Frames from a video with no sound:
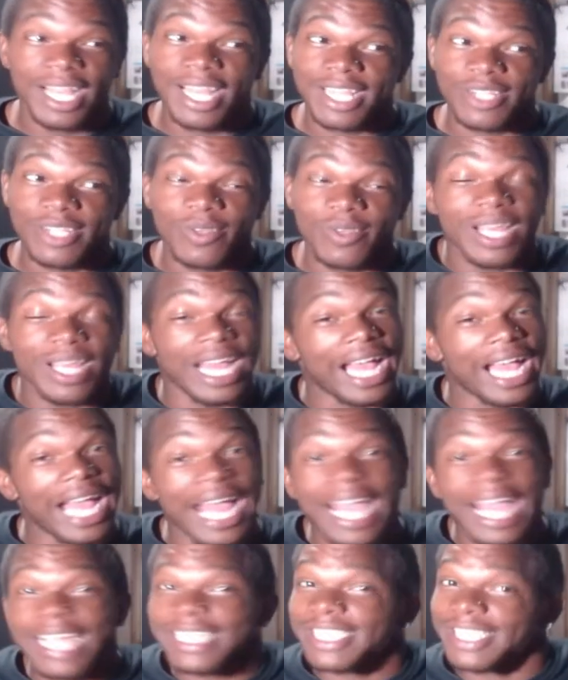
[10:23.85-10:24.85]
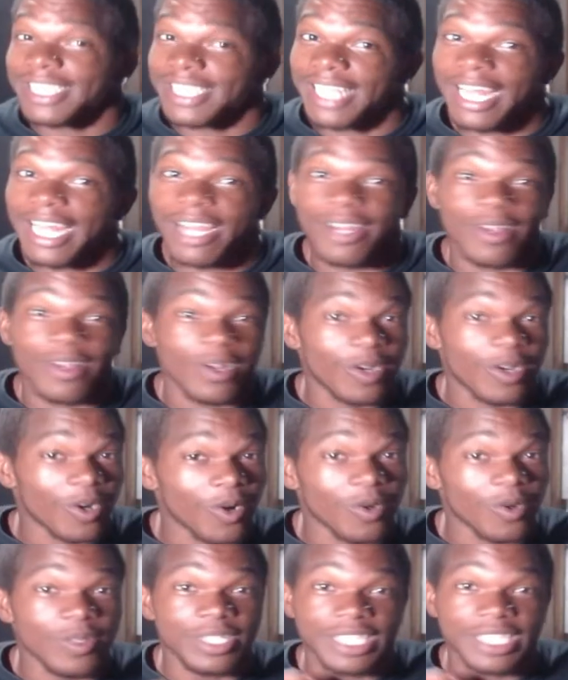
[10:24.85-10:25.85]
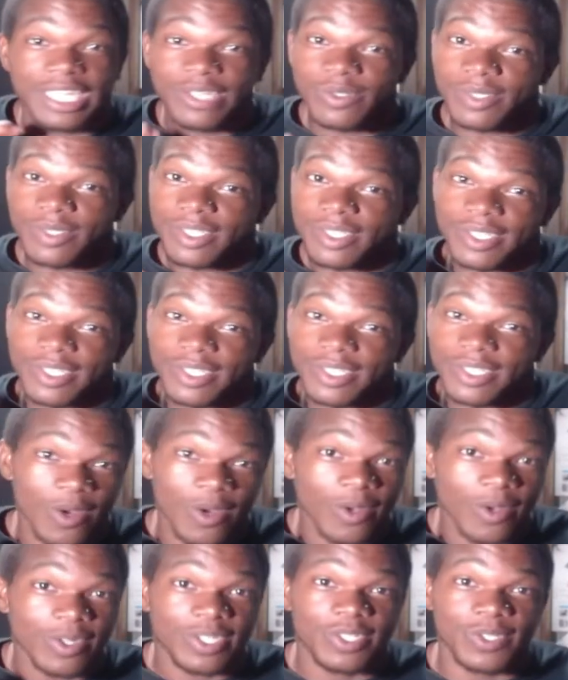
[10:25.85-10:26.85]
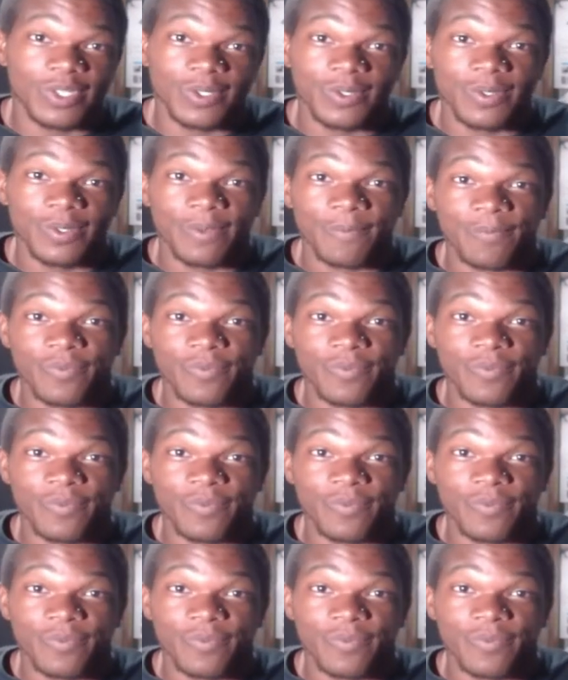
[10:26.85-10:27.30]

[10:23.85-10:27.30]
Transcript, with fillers: You can ask a lot of the girls I used to talk to